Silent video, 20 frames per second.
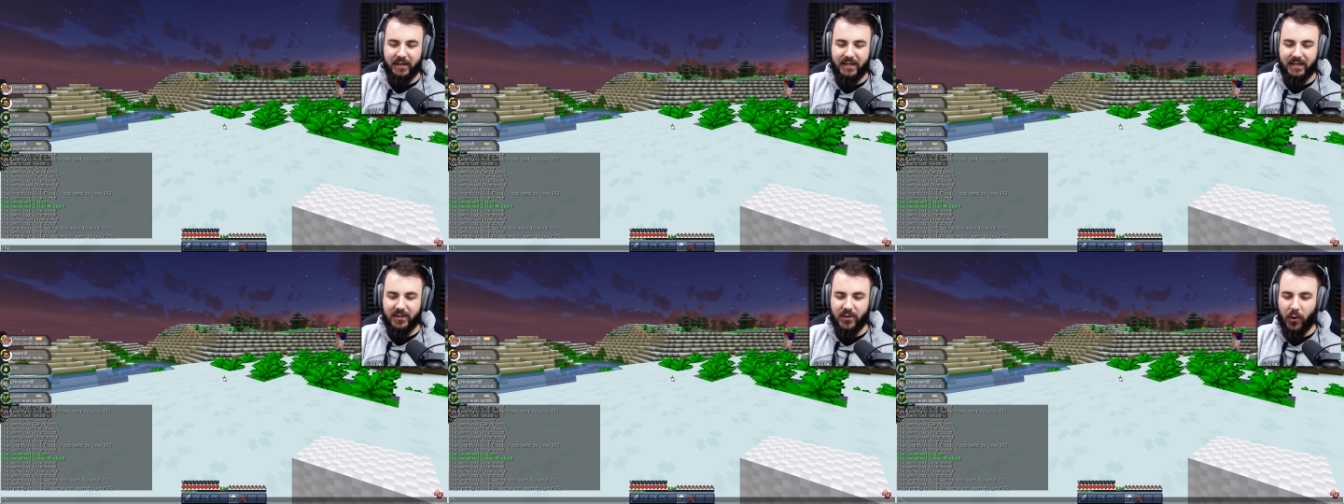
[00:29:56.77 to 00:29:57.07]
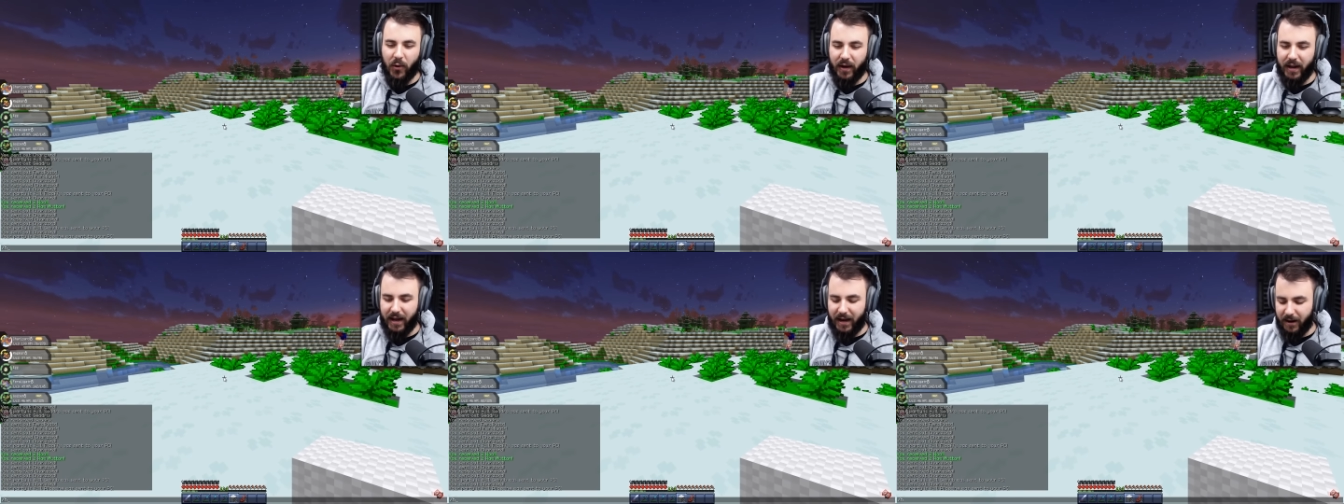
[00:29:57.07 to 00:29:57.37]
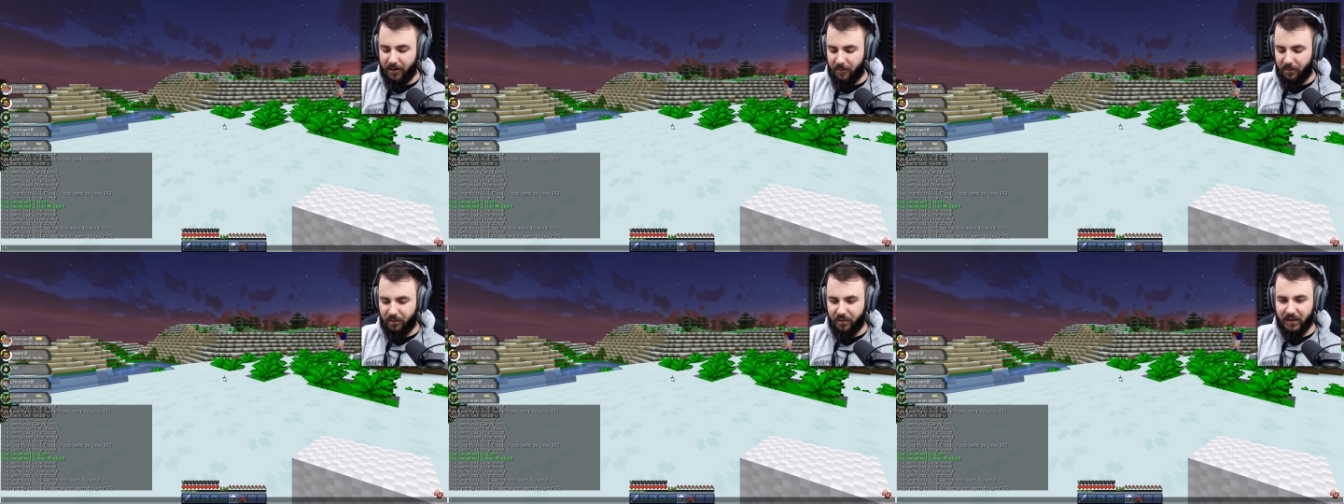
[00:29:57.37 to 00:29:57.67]
to sort
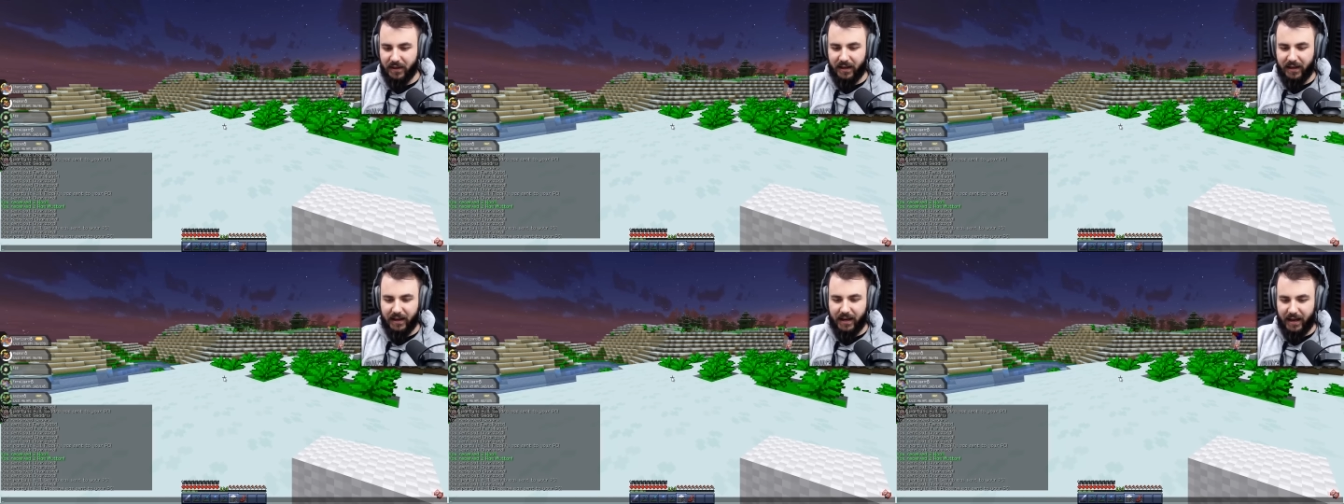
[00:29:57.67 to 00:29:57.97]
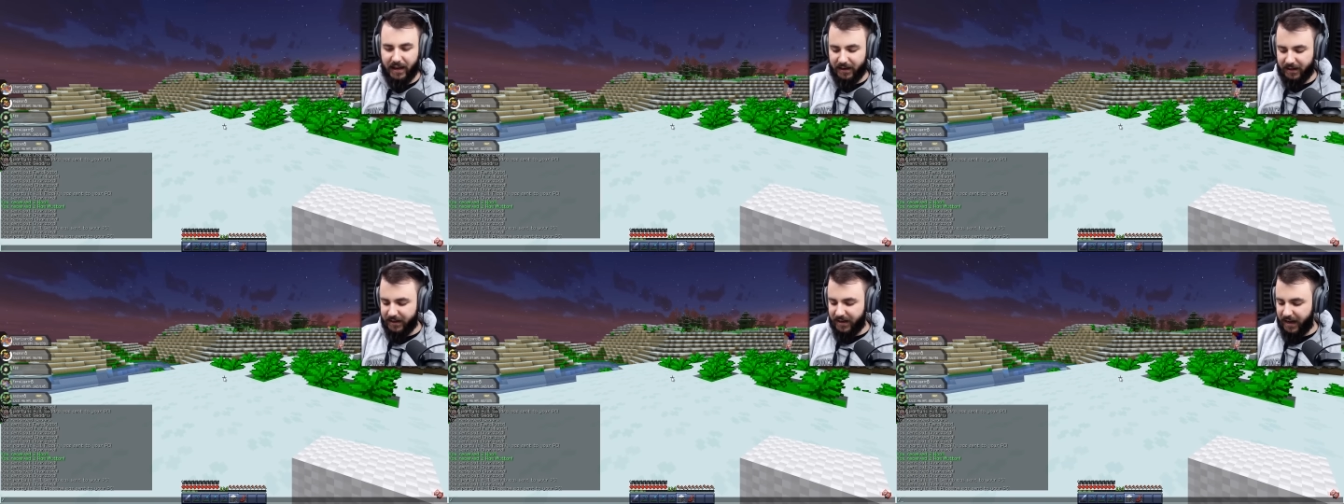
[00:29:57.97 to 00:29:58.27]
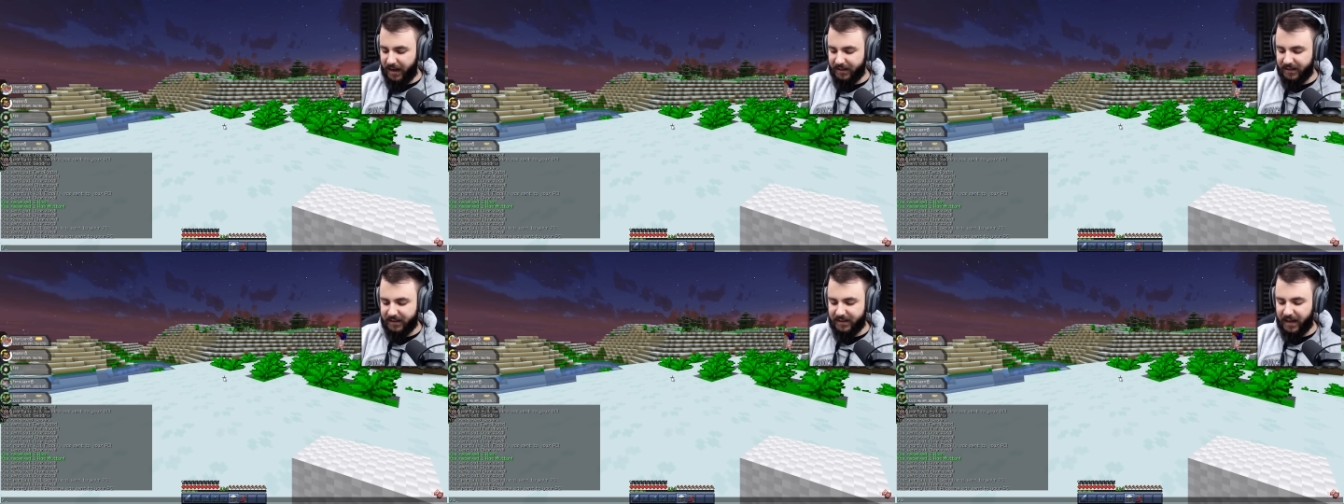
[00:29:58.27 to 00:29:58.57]
out and
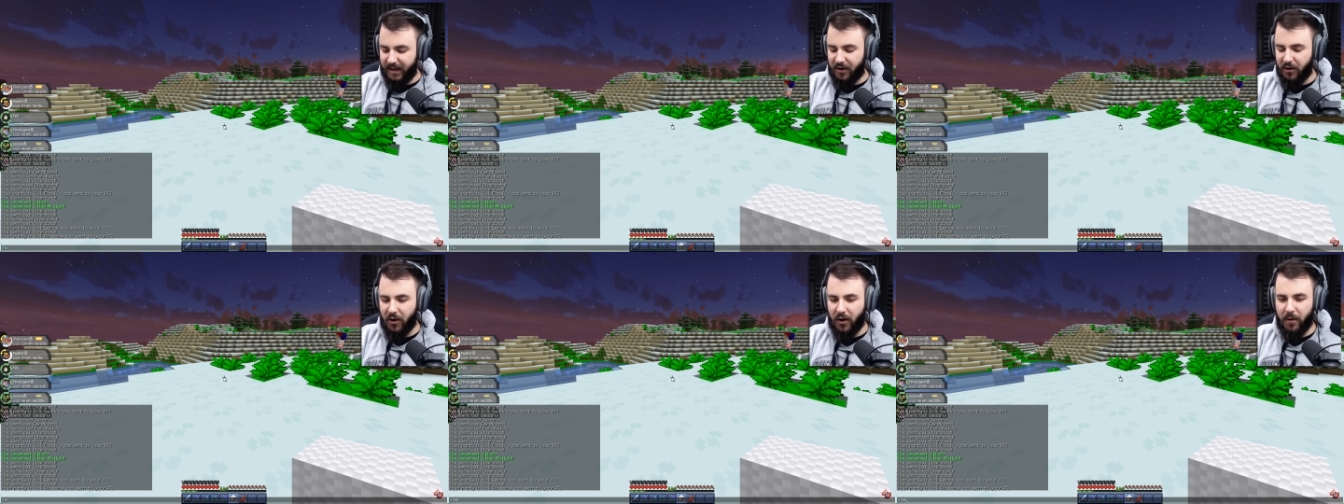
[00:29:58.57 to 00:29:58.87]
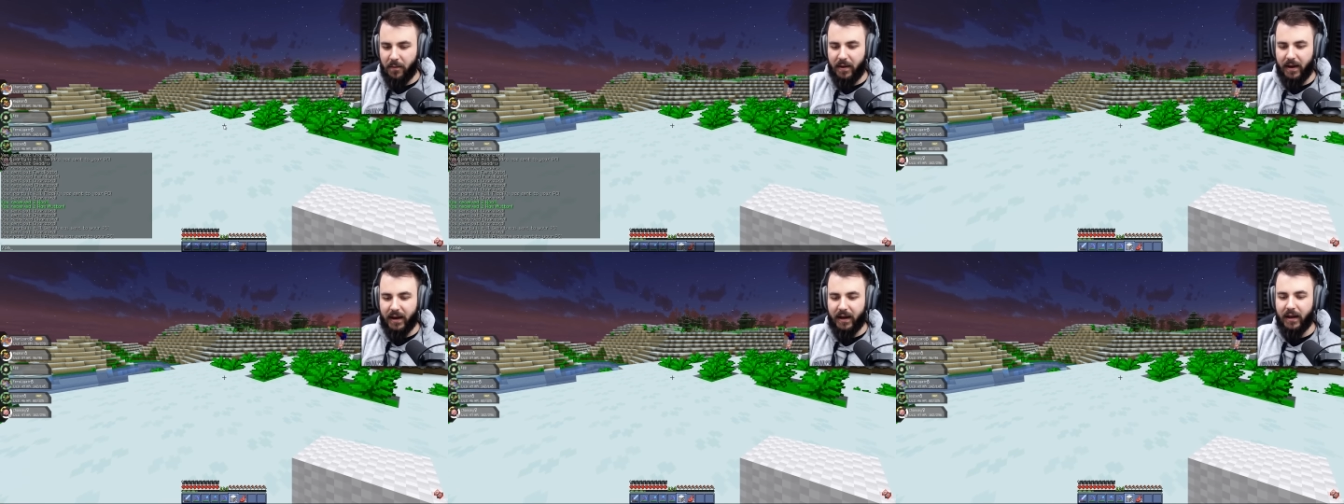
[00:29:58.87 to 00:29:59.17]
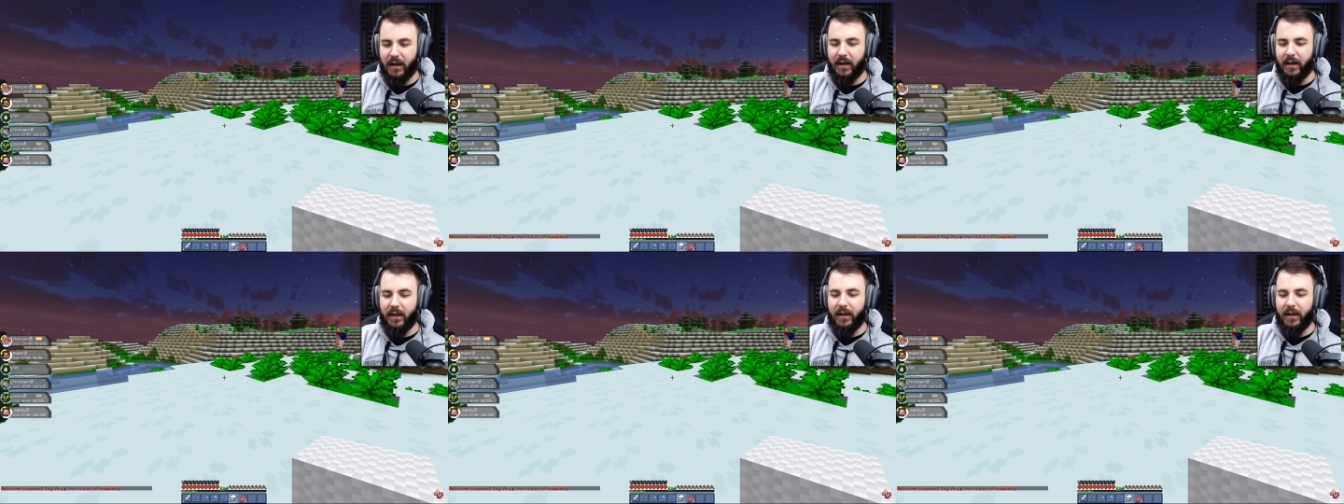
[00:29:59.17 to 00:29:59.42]
uh, to take home now.